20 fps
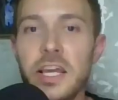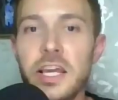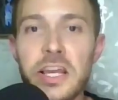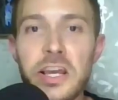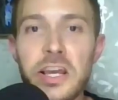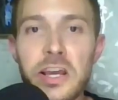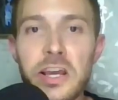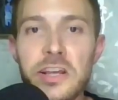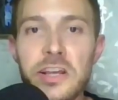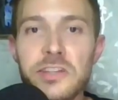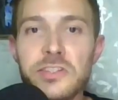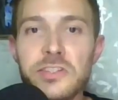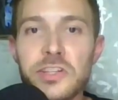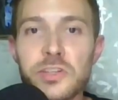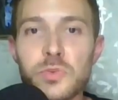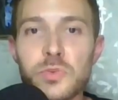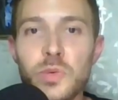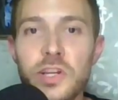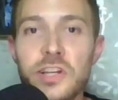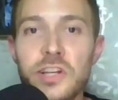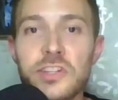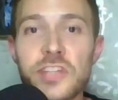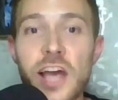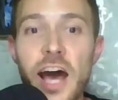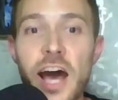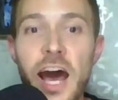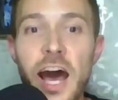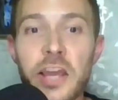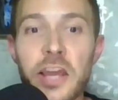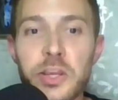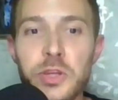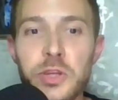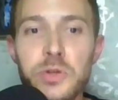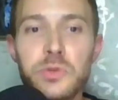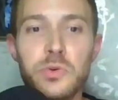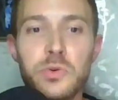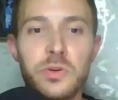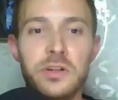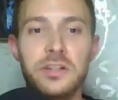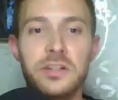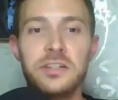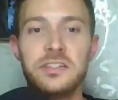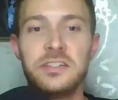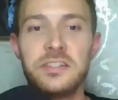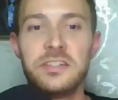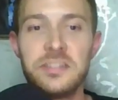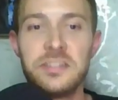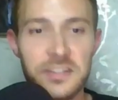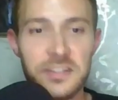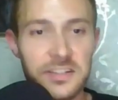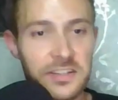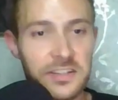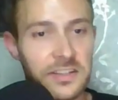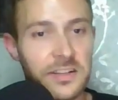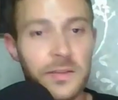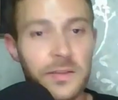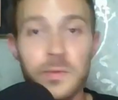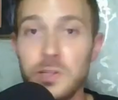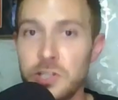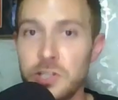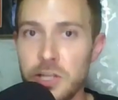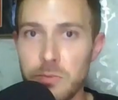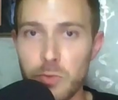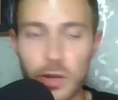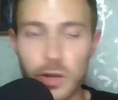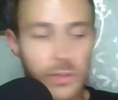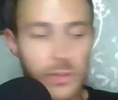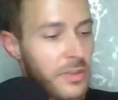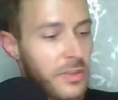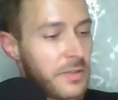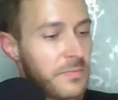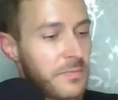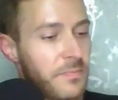Here is this week's haiku. Deep breath.